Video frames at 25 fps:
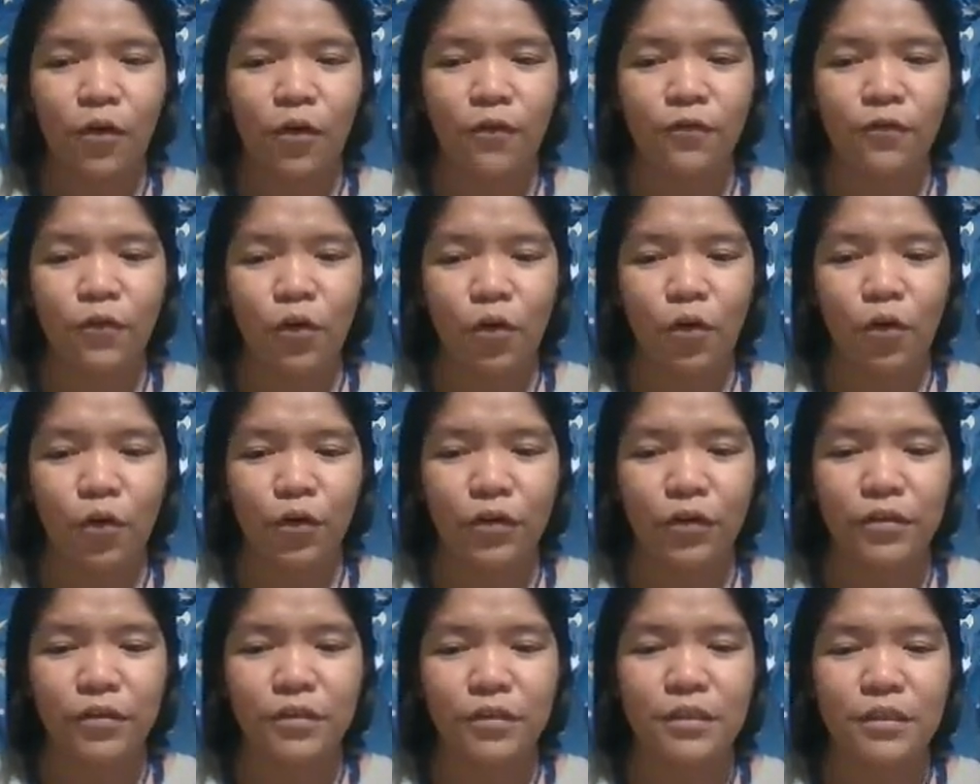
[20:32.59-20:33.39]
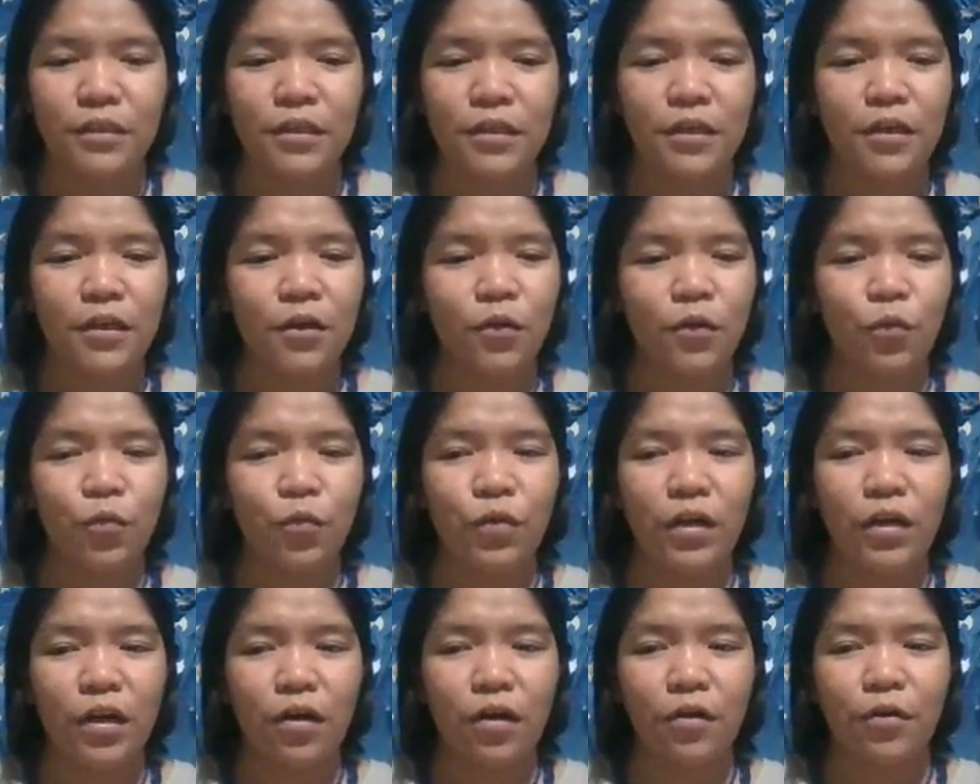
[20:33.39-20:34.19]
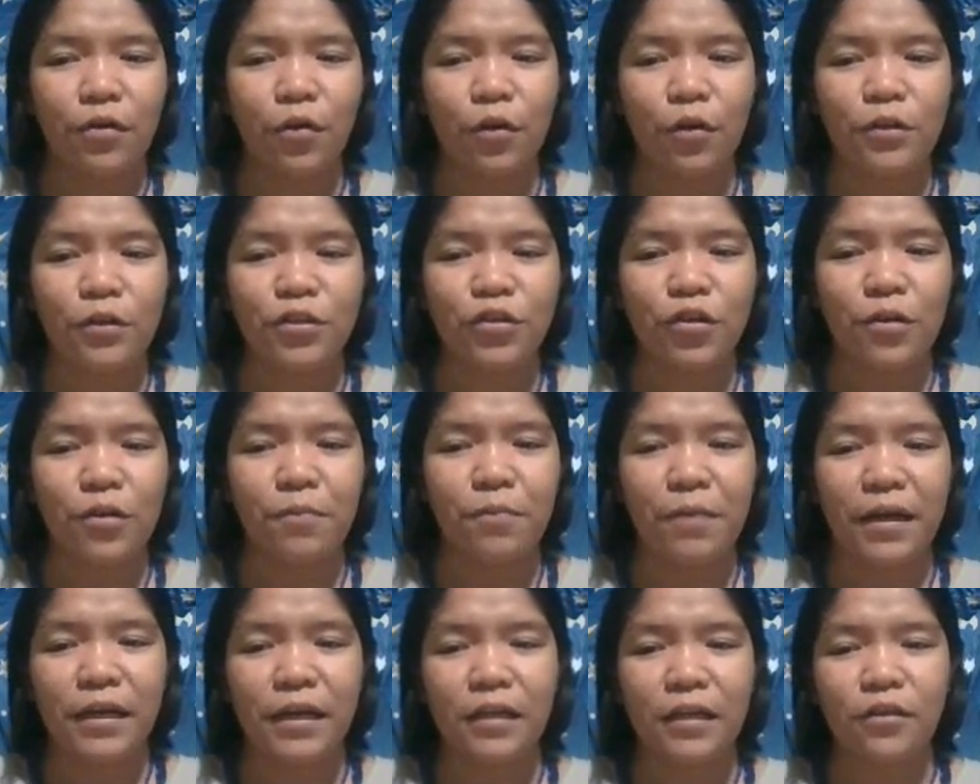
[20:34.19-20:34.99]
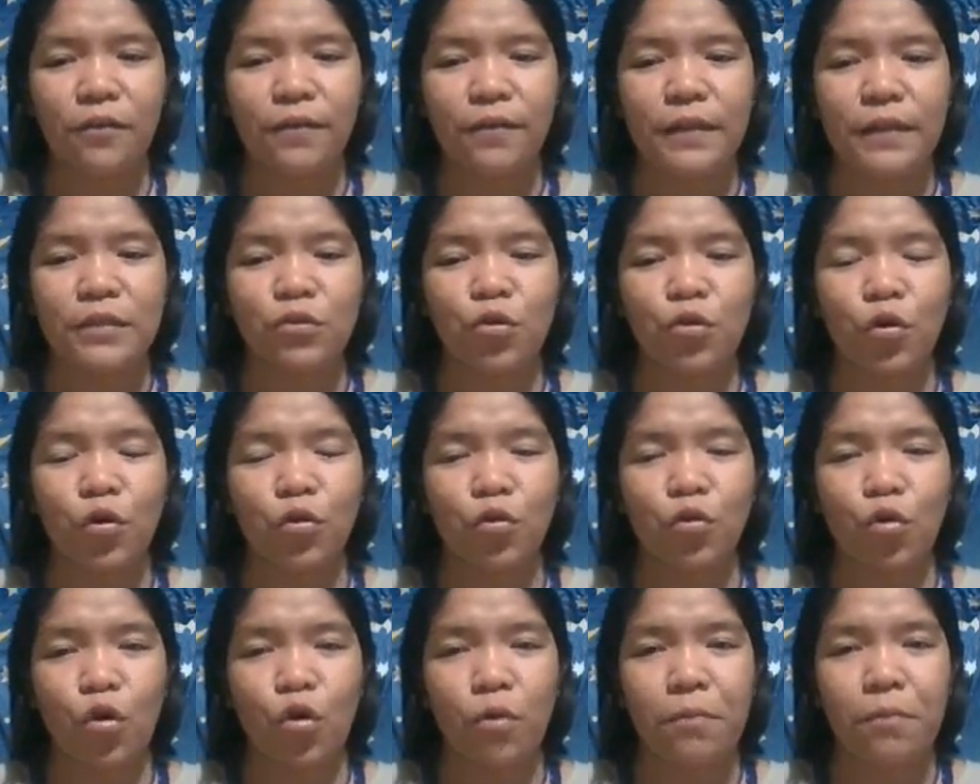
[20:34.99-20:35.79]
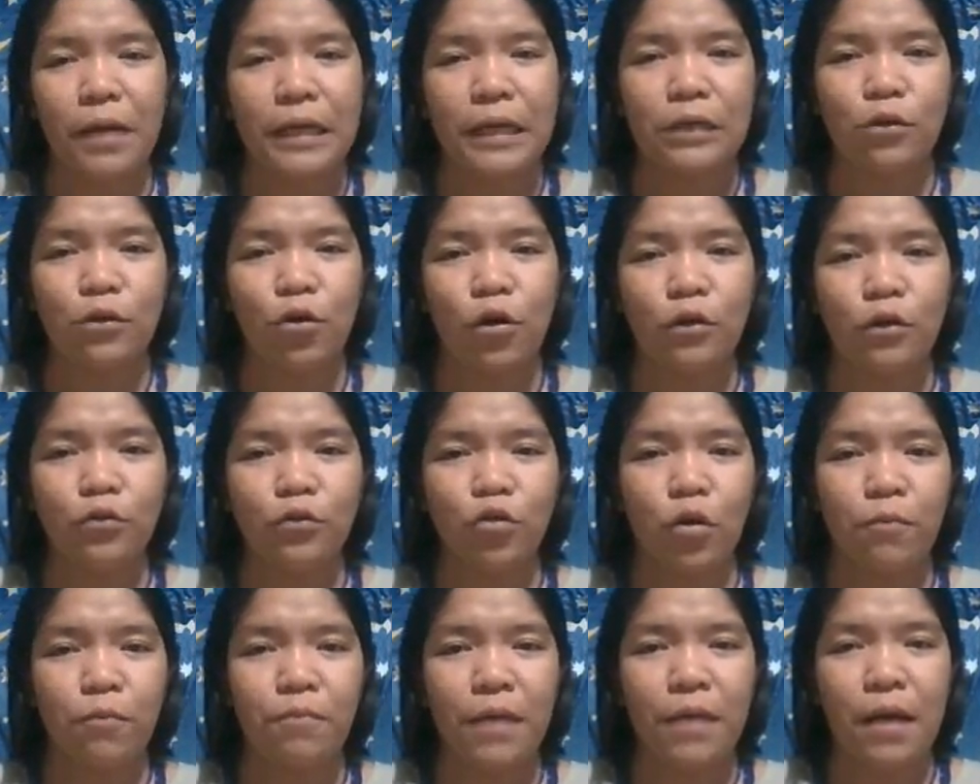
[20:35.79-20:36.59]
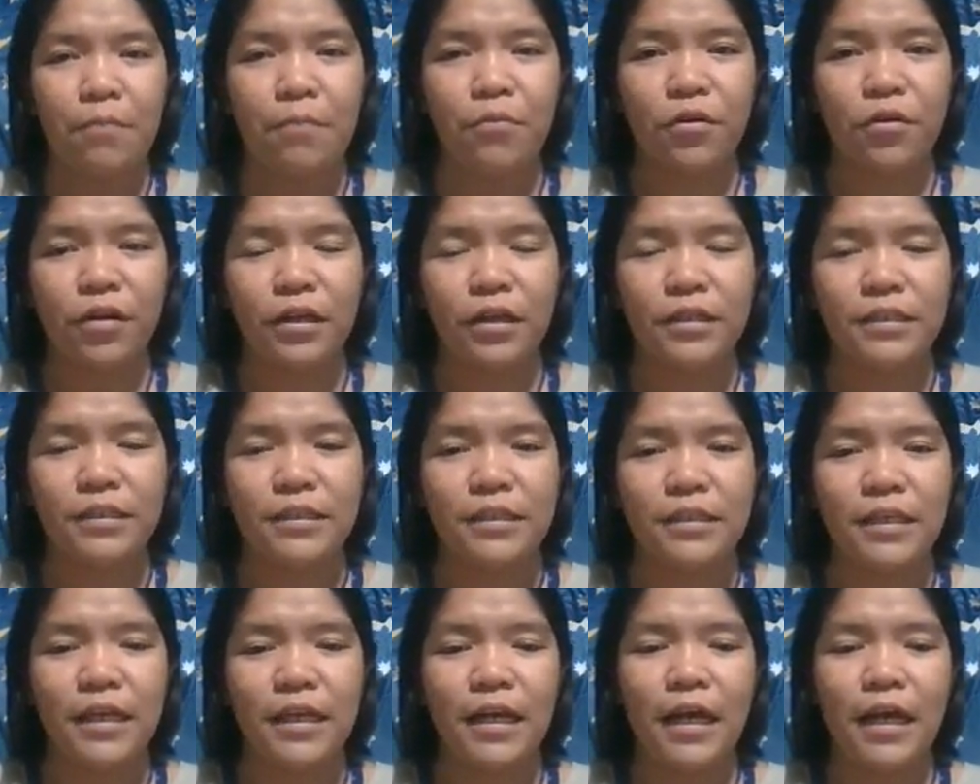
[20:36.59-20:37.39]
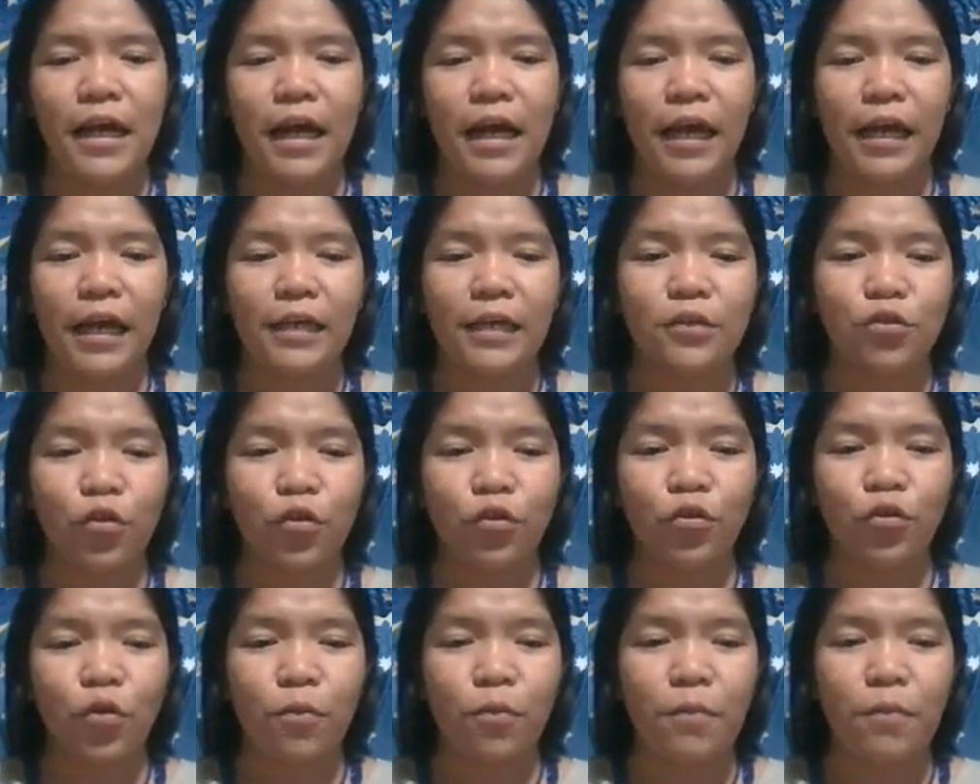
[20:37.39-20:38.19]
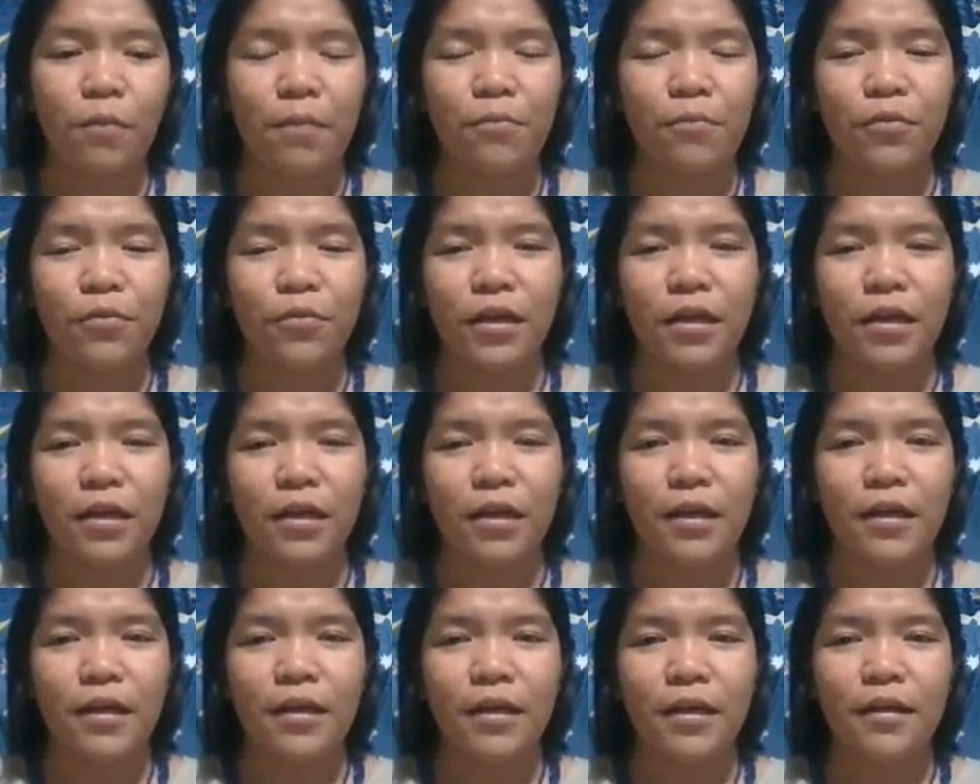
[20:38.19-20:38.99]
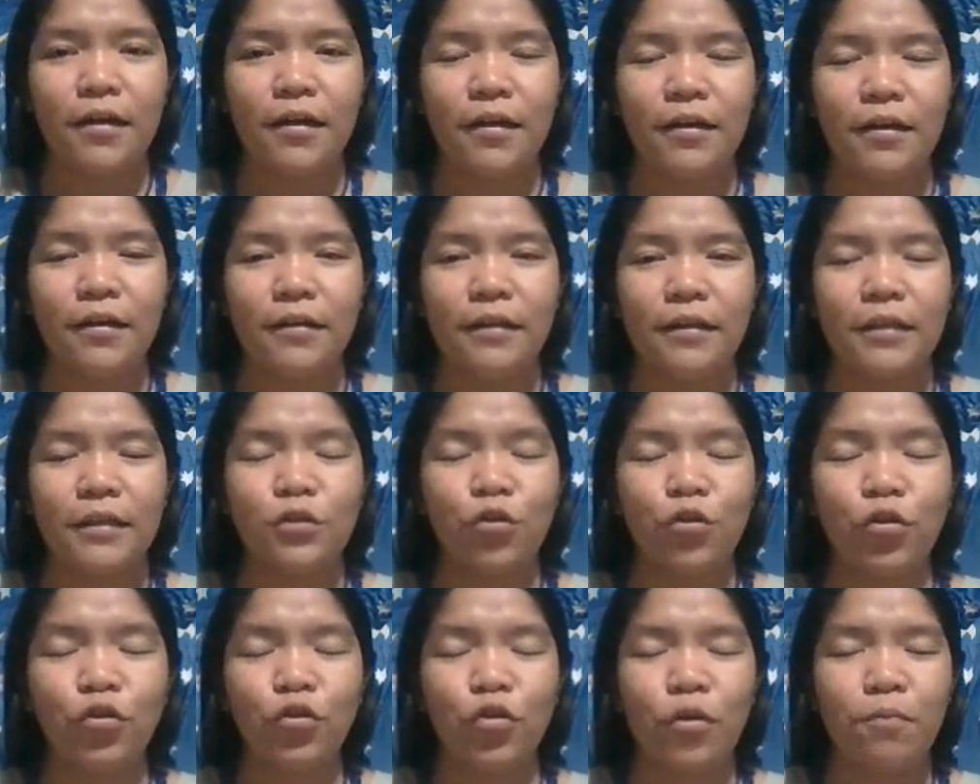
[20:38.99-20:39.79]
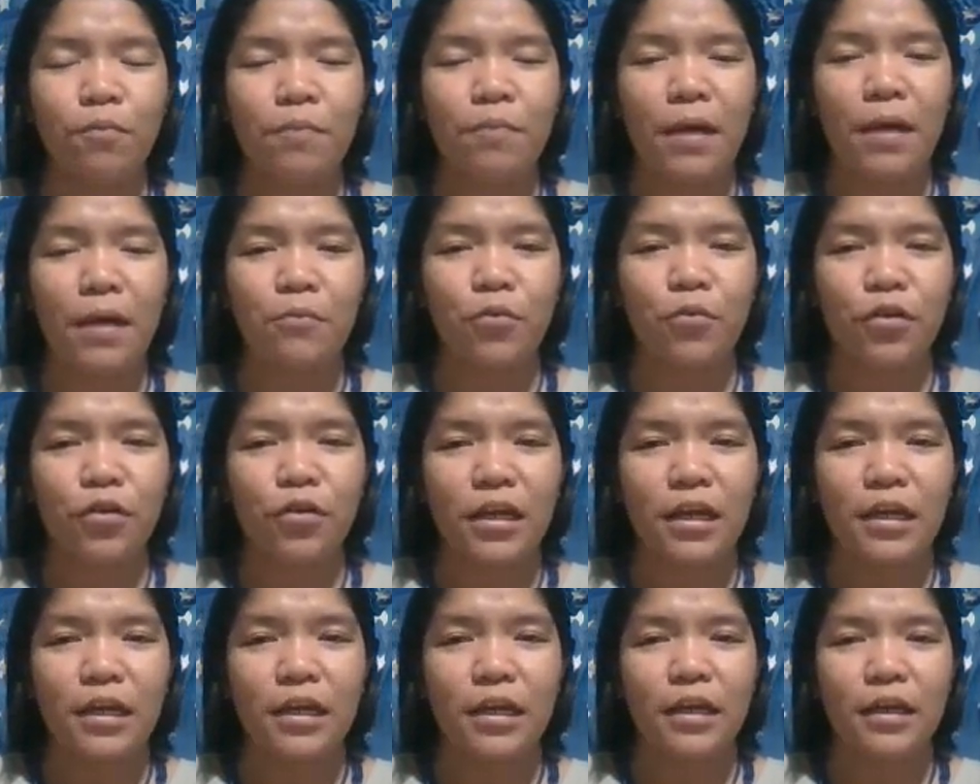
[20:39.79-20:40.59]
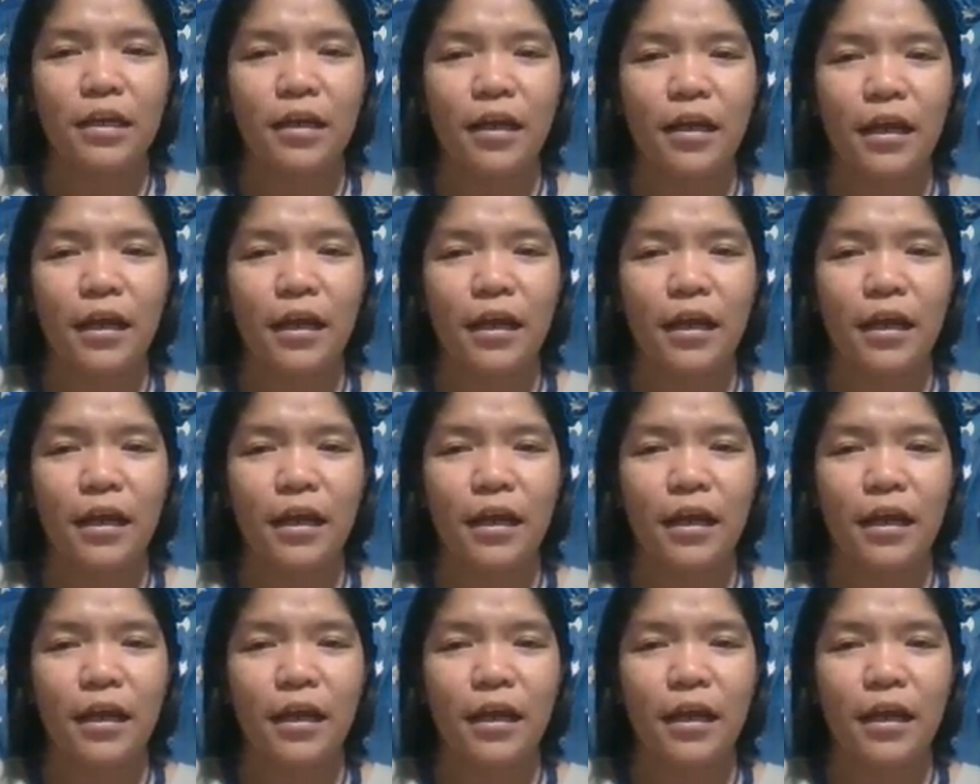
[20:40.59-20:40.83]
Of course, we are also reminded of the short-term and long-term memories. In short-term memory, the short-term memory